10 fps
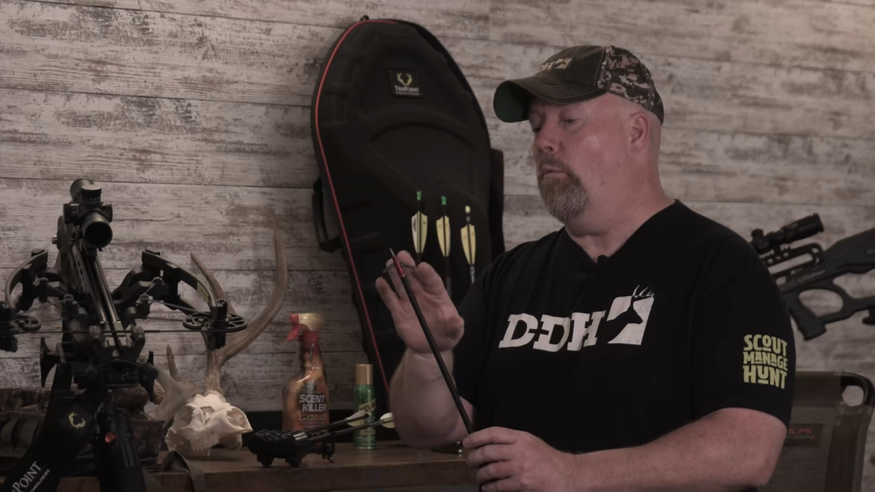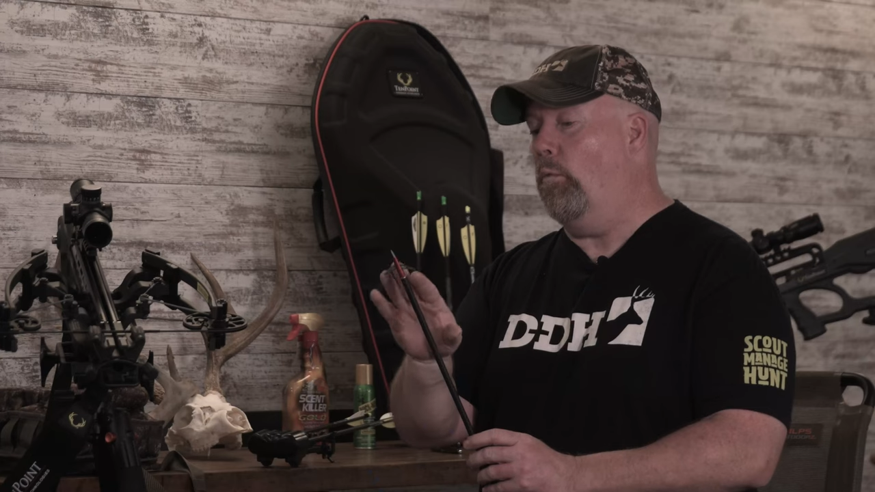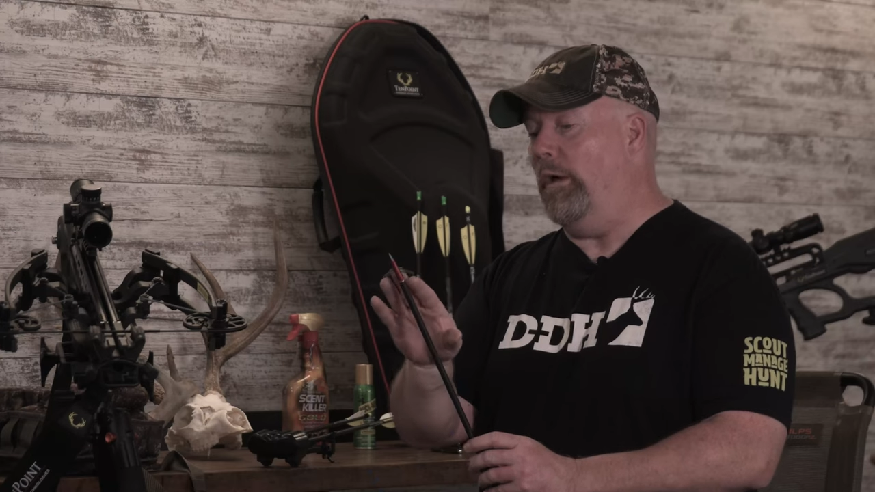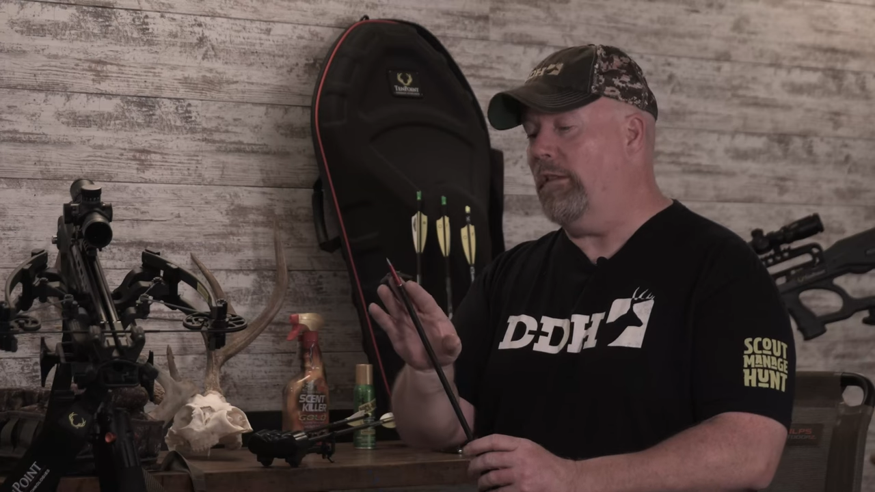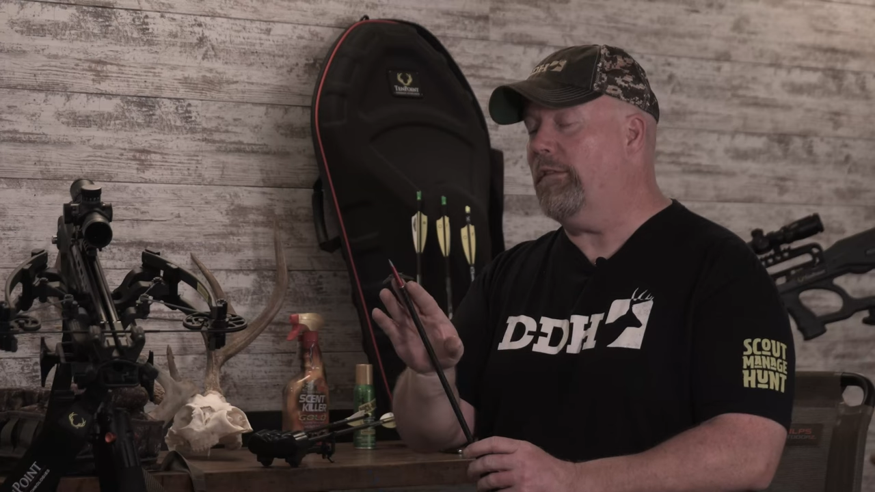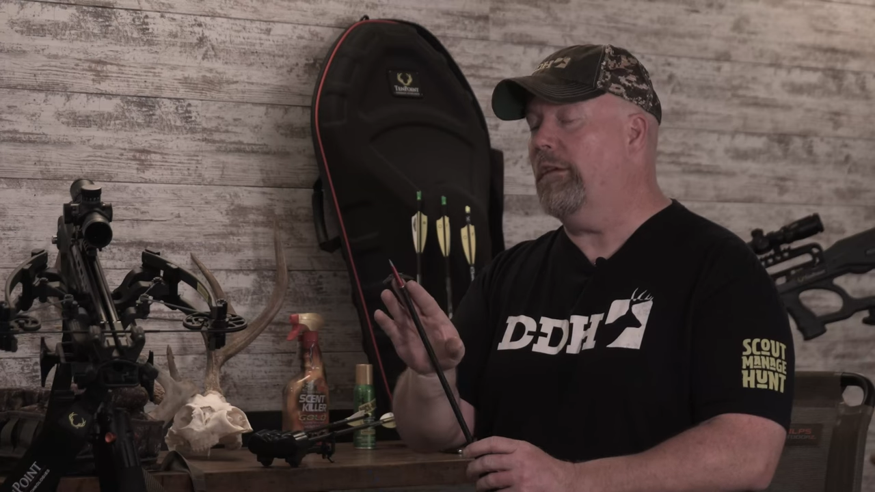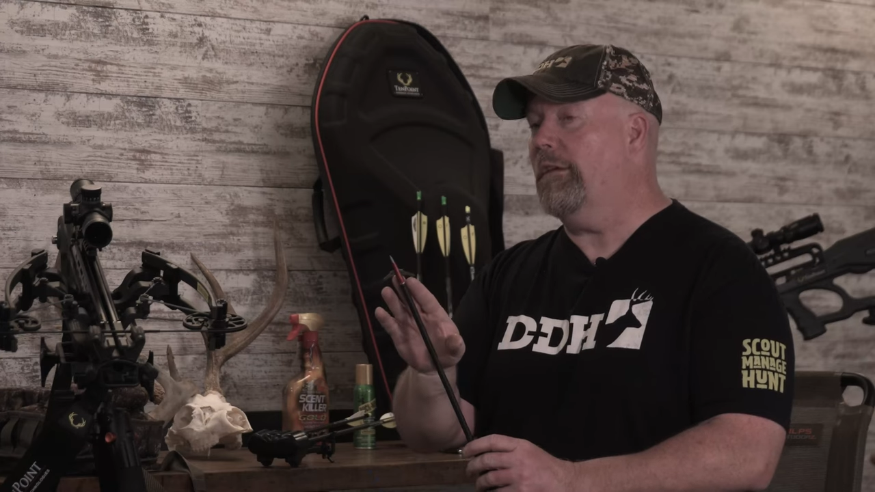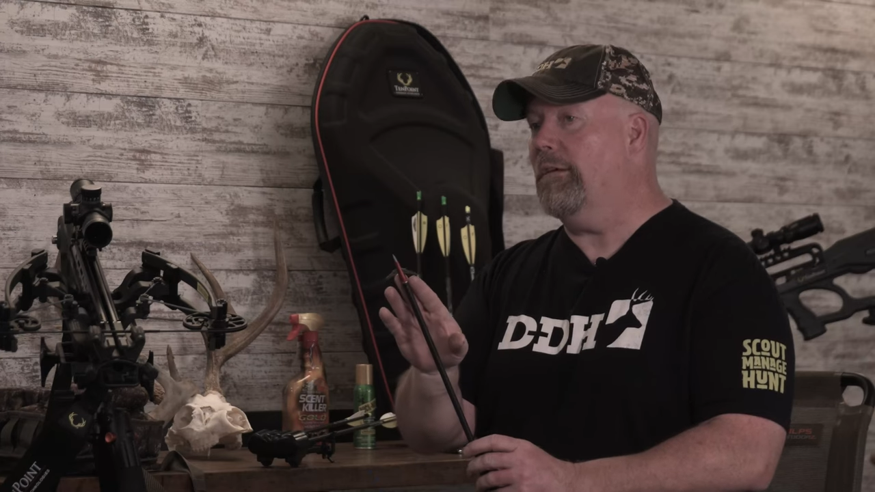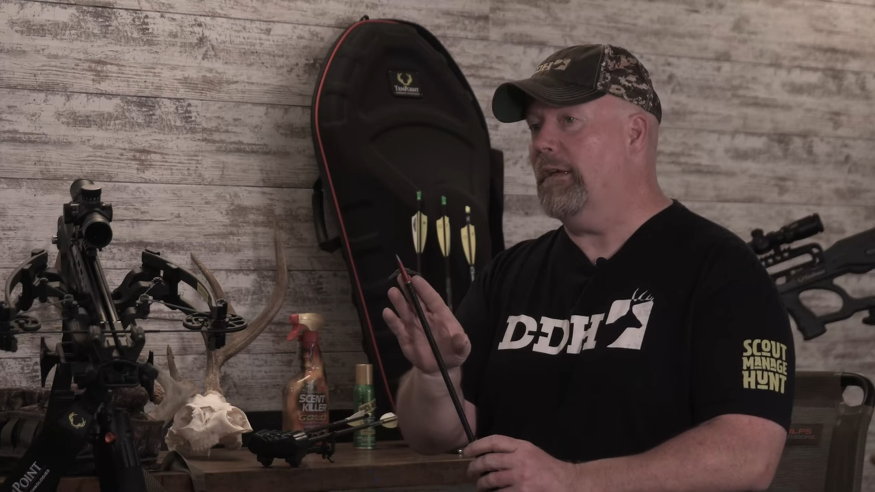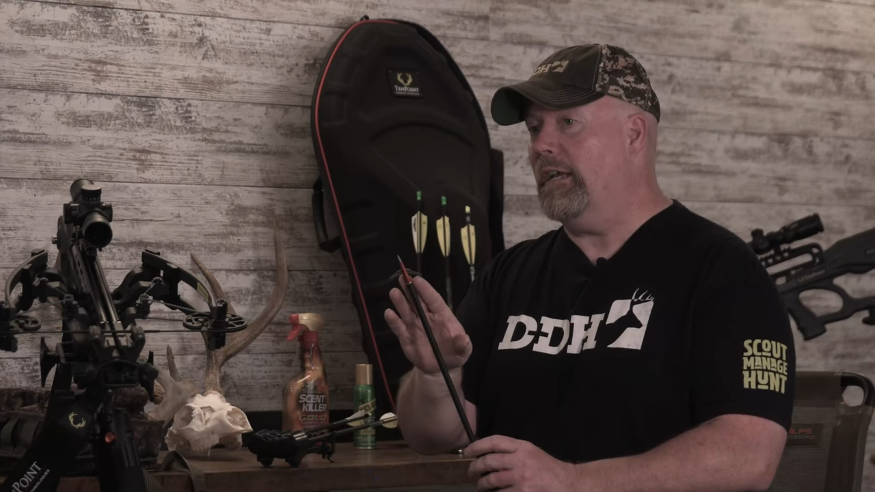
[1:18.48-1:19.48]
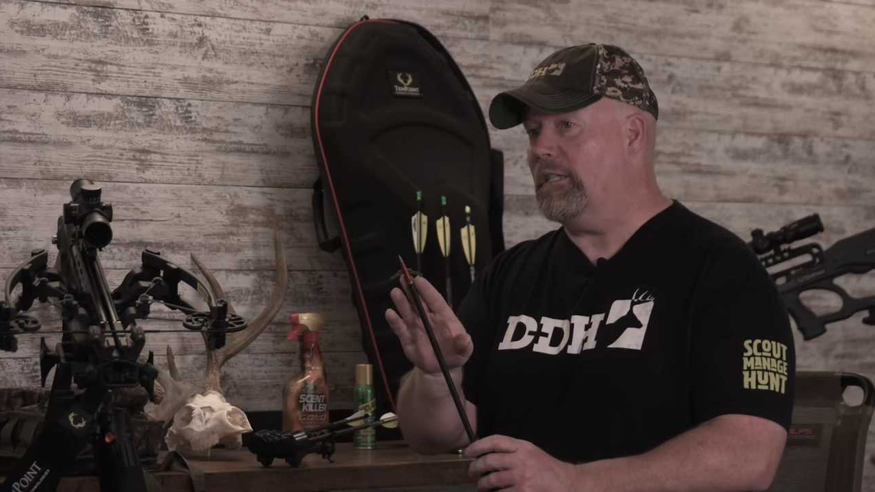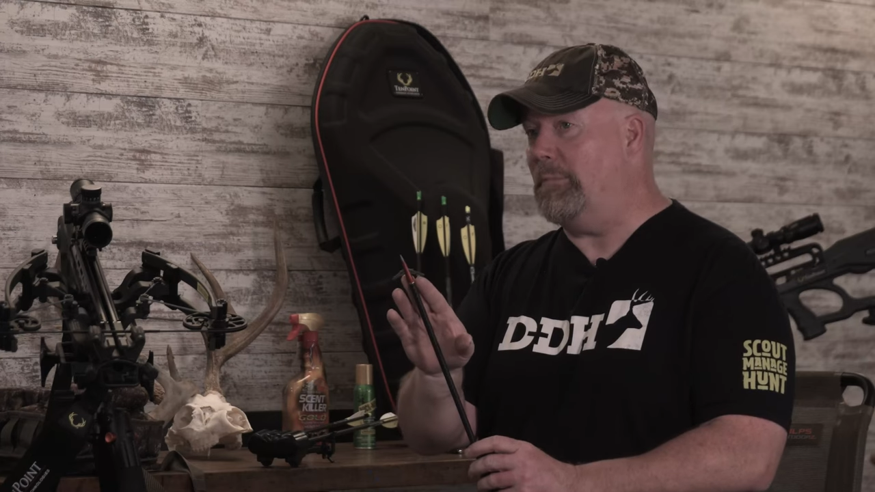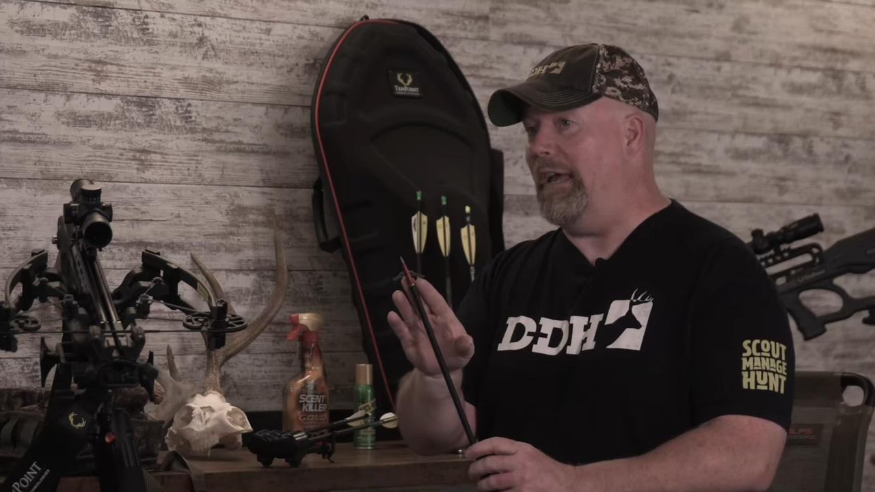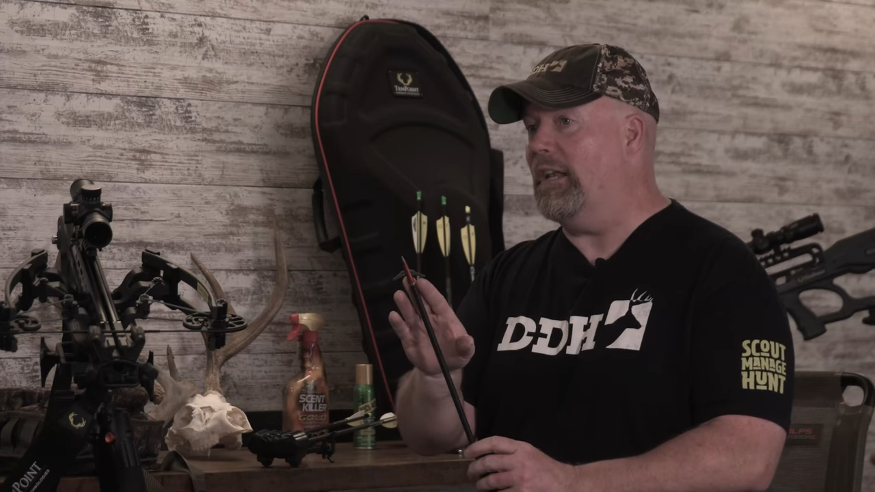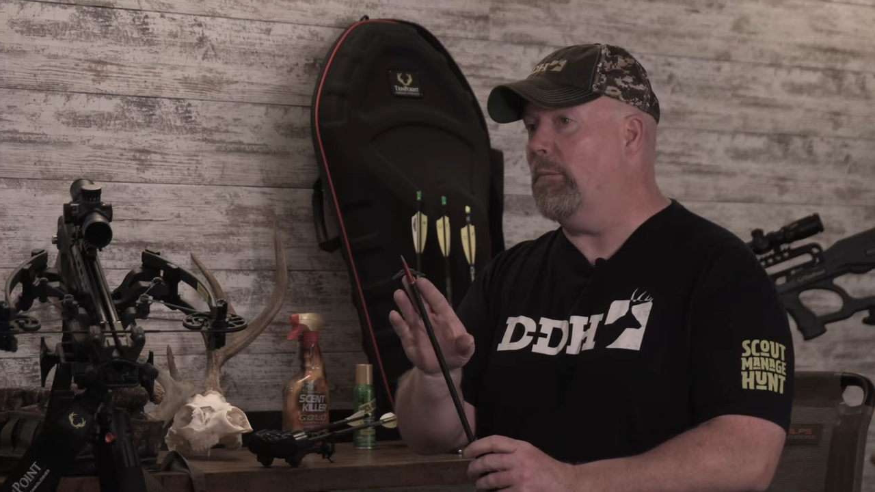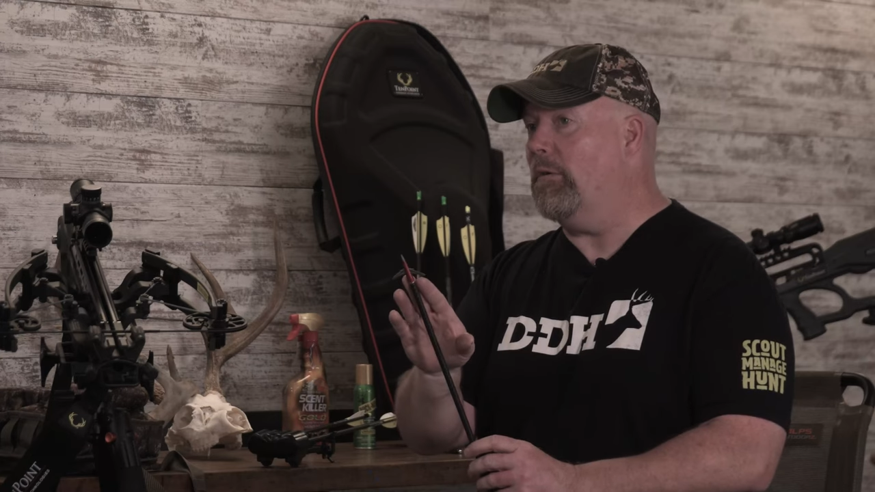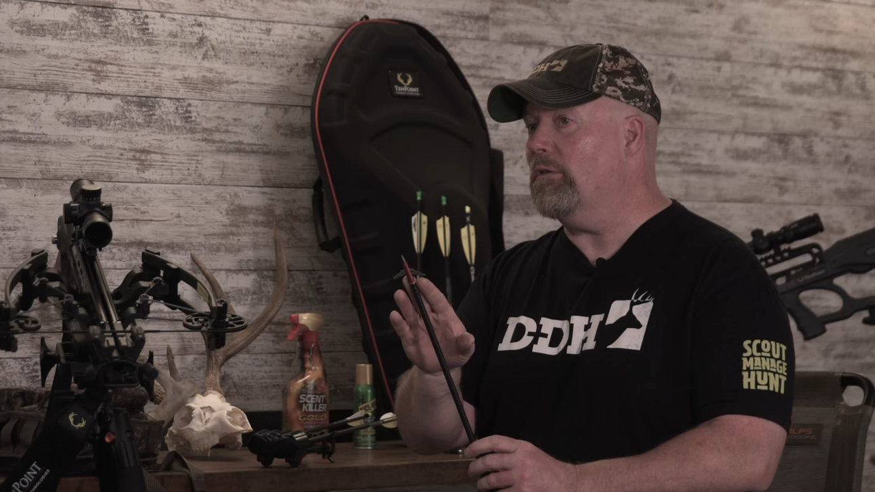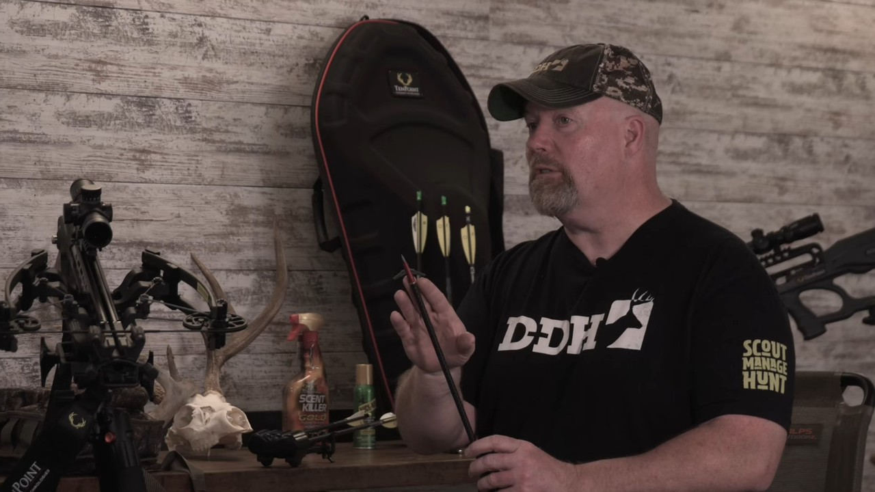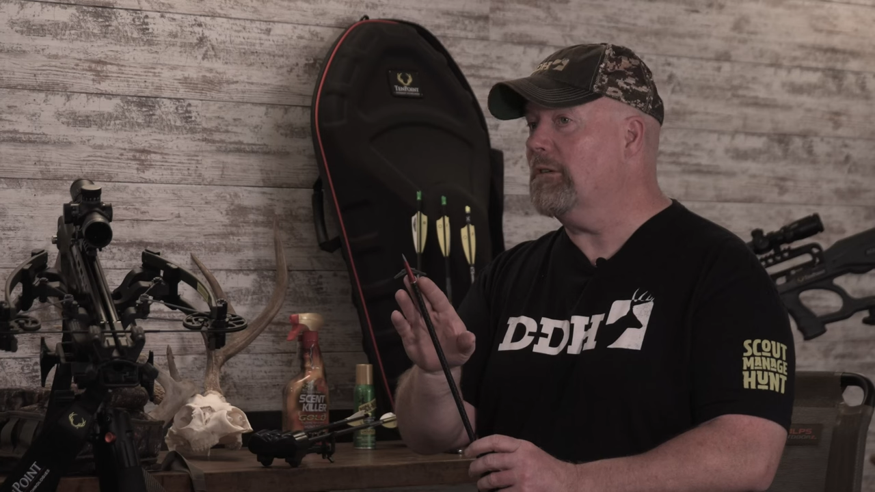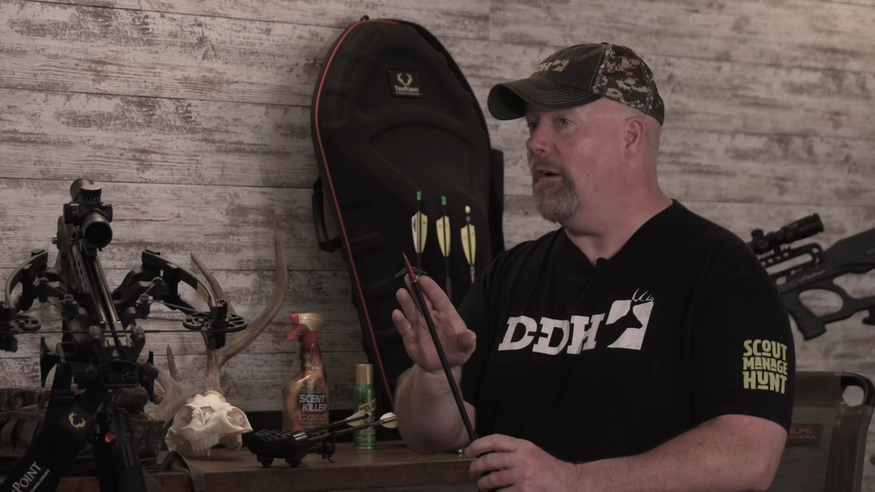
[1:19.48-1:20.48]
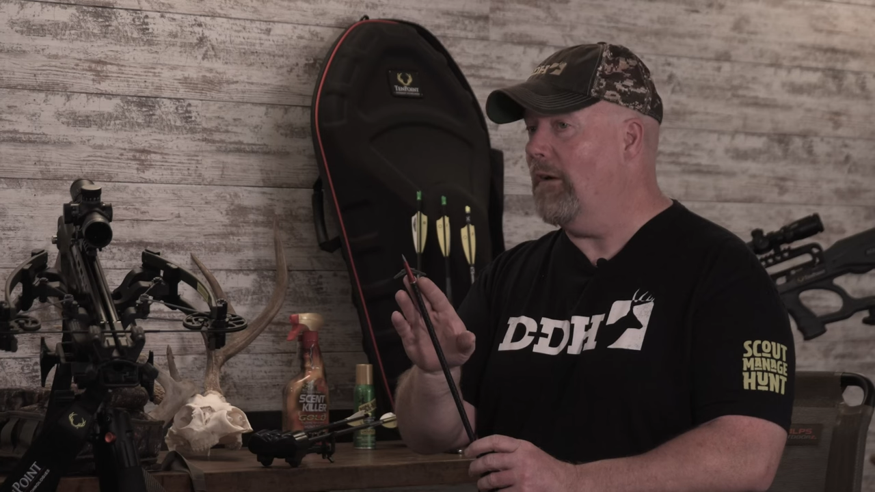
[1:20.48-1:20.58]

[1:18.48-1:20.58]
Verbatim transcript: With expandables,